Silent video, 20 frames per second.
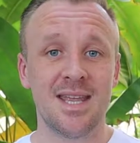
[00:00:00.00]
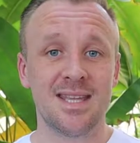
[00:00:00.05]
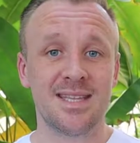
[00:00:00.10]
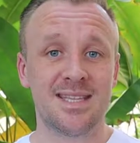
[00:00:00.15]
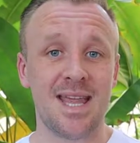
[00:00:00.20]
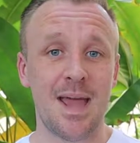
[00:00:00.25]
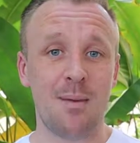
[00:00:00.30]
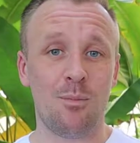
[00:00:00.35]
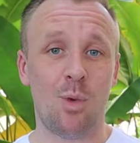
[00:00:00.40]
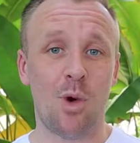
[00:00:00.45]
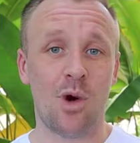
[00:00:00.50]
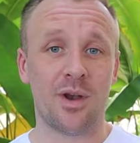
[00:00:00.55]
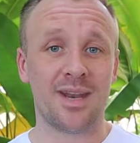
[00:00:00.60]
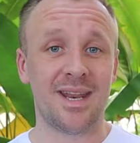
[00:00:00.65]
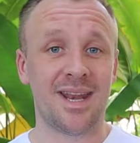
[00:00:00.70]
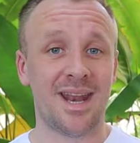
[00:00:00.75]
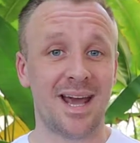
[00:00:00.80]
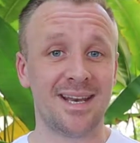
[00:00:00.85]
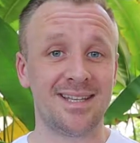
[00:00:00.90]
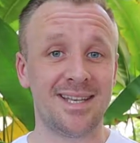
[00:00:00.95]
Step 1
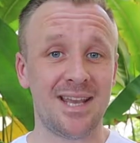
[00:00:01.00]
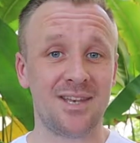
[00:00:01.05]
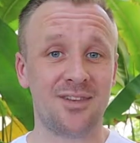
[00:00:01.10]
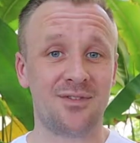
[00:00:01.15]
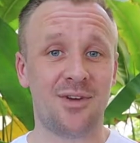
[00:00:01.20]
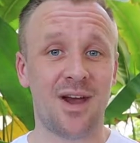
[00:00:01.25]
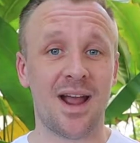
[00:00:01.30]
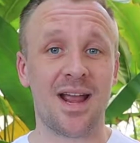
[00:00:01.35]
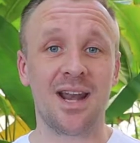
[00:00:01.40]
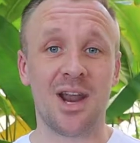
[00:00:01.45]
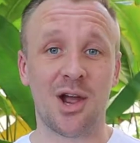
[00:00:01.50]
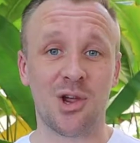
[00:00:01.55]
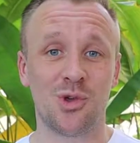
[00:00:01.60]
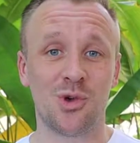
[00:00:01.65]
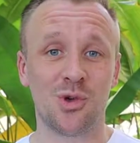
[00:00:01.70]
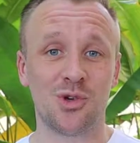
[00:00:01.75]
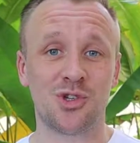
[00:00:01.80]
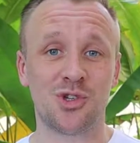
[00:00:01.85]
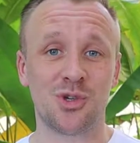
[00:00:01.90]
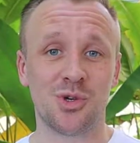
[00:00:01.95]
in identifying a
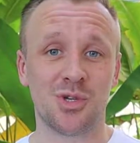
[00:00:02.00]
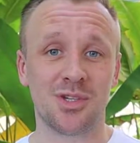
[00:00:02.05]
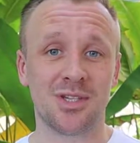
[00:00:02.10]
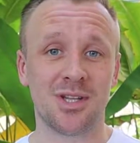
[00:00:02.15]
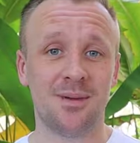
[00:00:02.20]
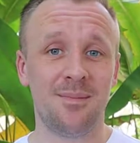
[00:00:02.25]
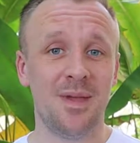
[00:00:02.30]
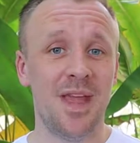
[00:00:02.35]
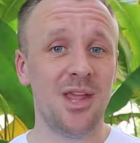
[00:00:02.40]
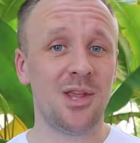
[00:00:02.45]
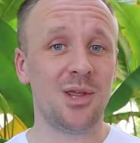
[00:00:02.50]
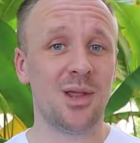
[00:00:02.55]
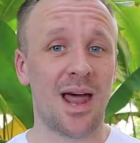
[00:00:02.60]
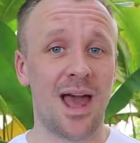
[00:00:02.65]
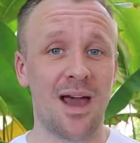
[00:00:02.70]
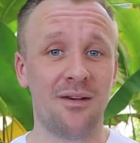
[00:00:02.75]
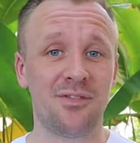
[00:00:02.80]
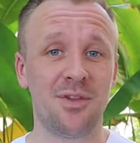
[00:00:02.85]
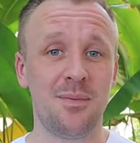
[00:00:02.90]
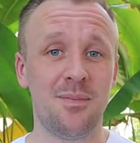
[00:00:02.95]
good sourcer, you'll
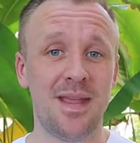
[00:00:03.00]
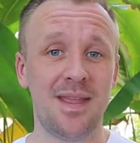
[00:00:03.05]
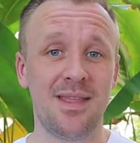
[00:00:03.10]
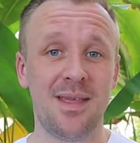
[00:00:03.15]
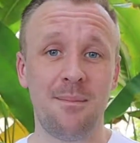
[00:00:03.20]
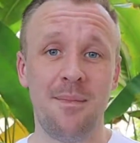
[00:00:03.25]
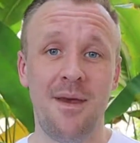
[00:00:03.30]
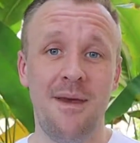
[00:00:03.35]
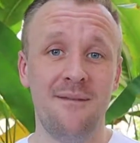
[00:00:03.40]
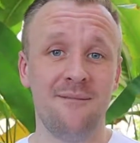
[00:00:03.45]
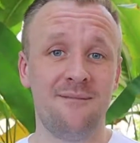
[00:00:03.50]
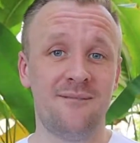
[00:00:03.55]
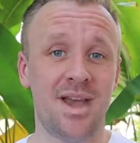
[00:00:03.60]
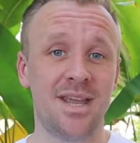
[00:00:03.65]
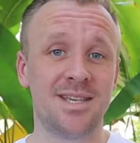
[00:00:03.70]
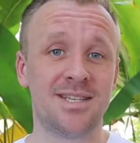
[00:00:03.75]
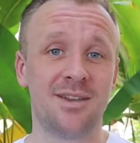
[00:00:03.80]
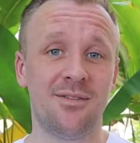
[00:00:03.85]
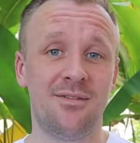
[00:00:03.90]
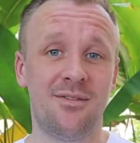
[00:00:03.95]
have to meet them
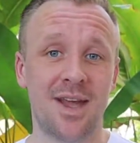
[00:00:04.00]
face to